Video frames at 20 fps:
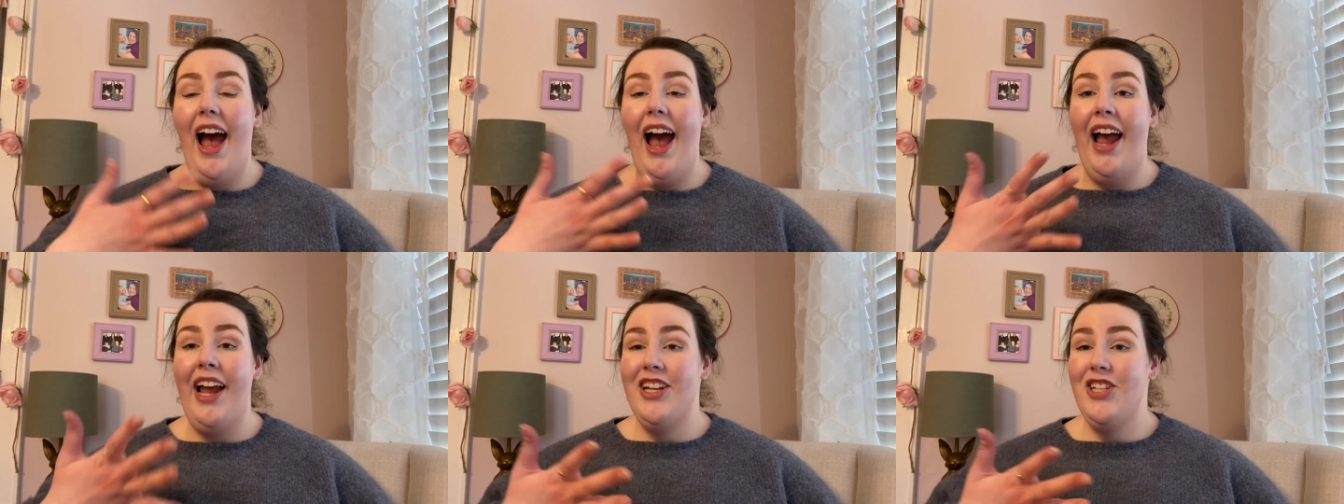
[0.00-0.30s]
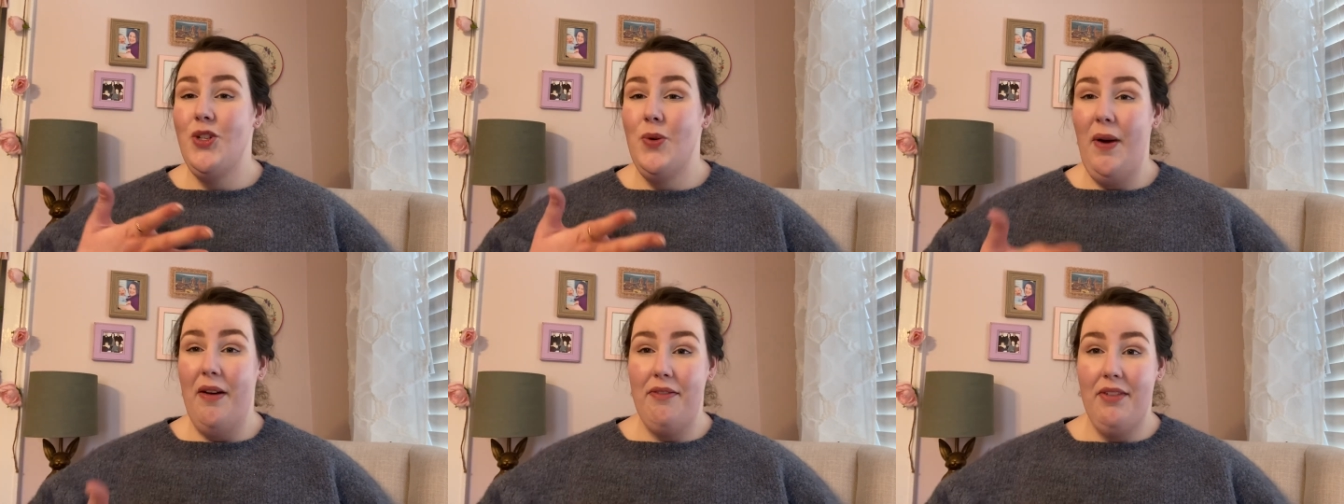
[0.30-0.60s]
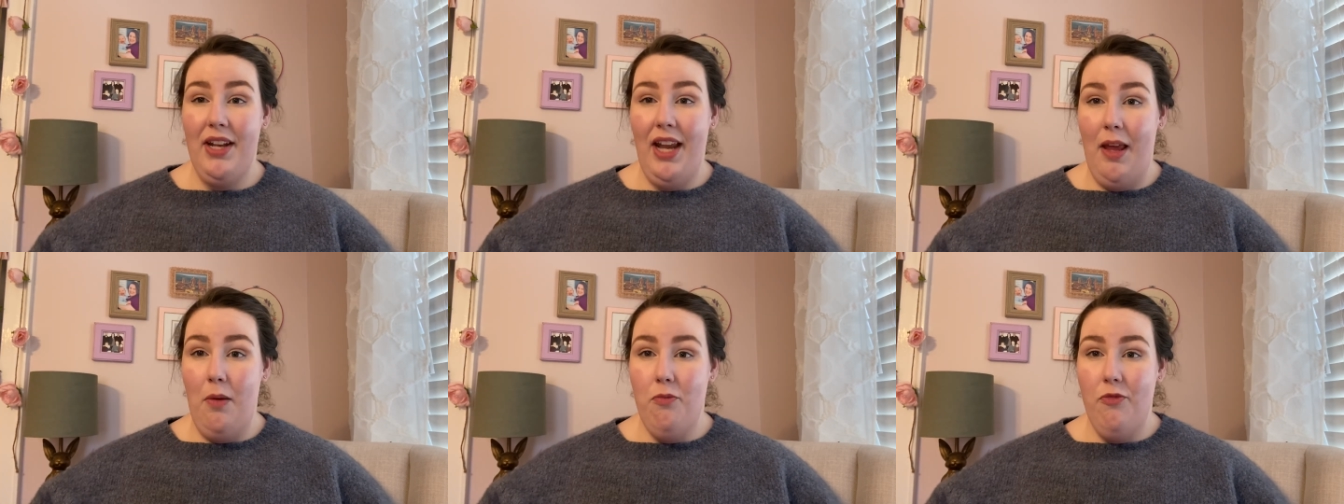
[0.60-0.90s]
I do have a
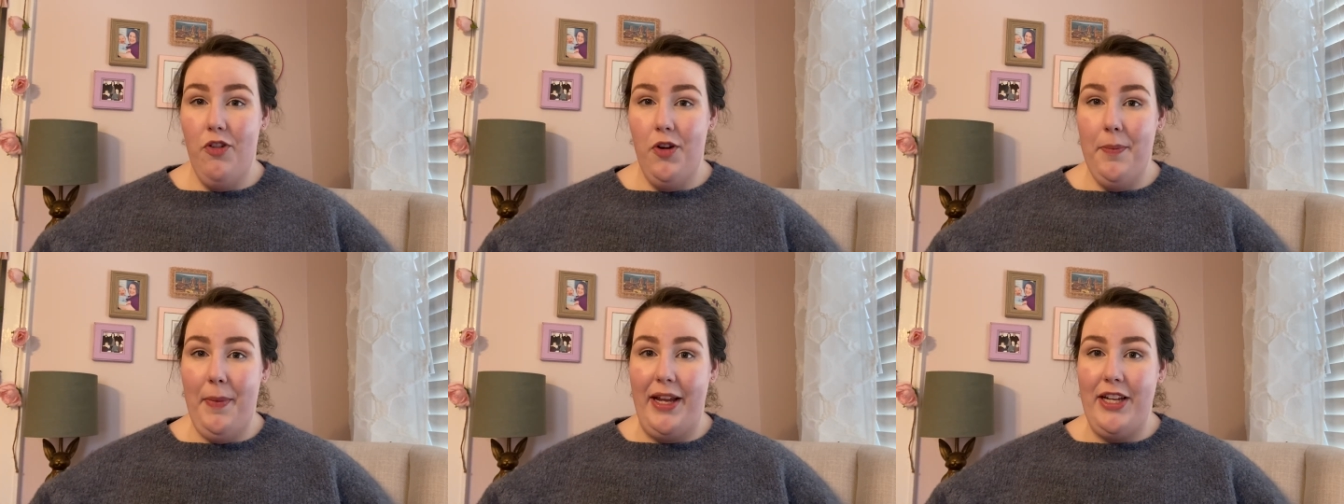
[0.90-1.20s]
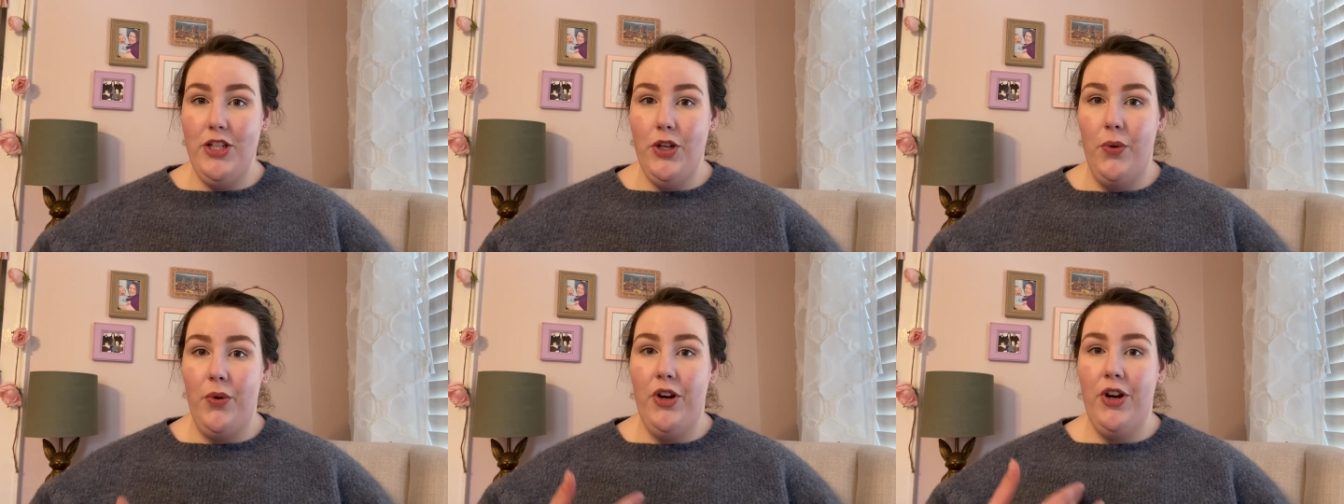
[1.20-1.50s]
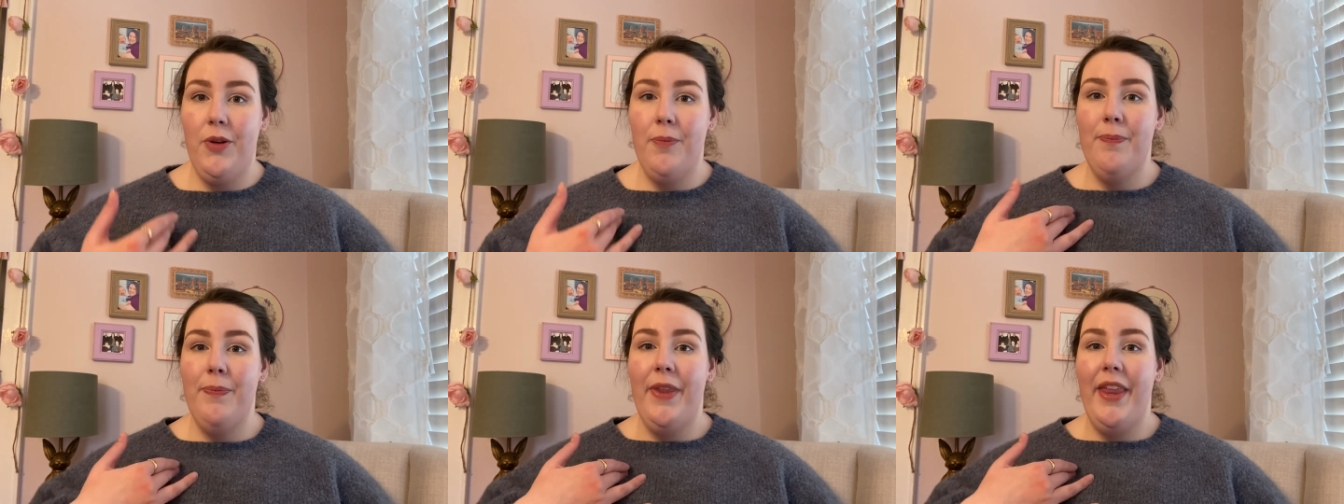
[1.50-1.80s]
name for my
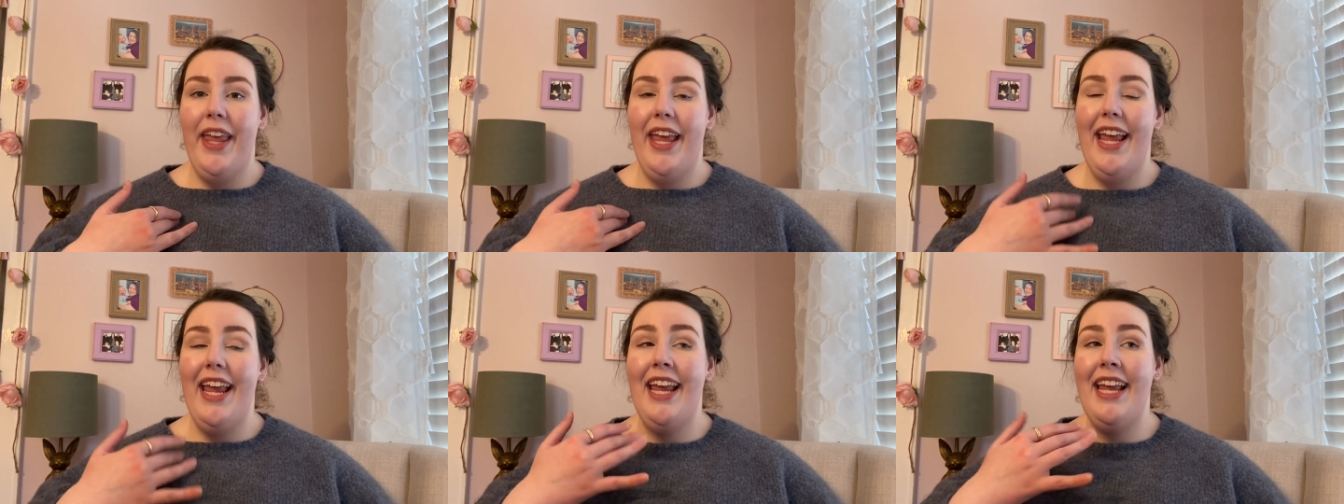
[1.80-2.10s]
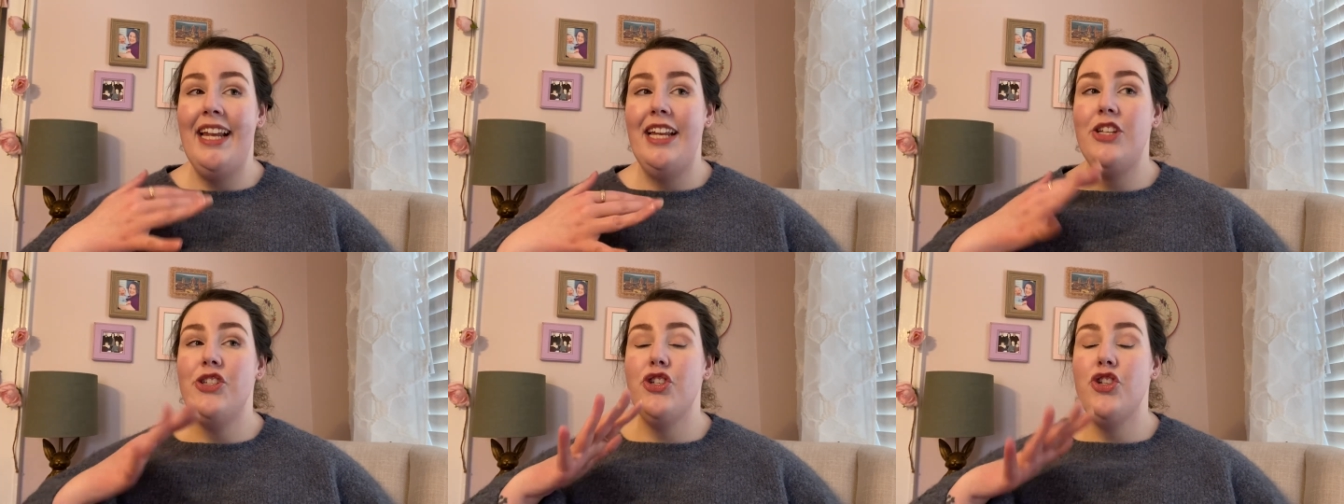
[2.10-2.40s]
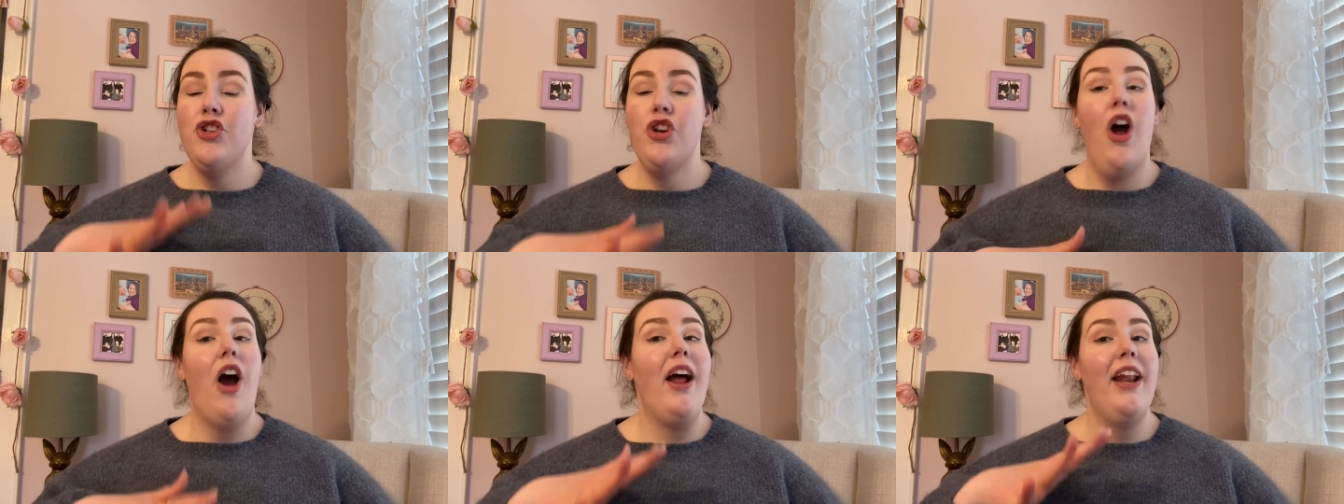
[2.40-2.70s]
donor. It is
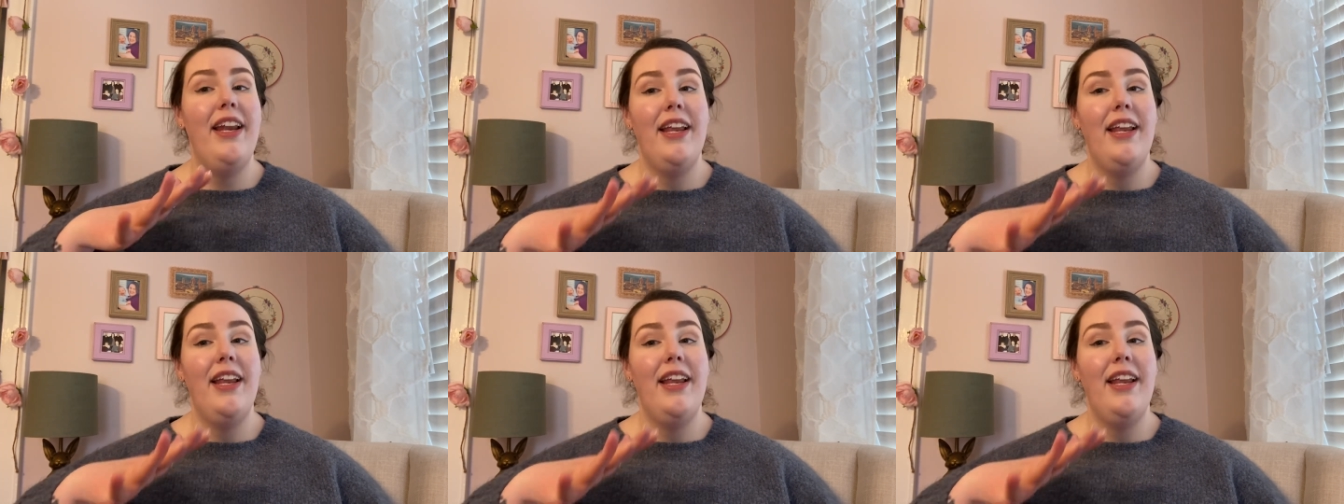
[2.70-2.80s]
not